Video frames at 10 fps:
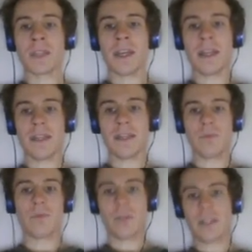And it
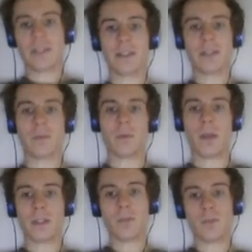wouldn't necessarily be
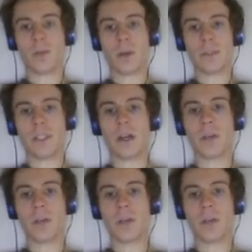possible to properly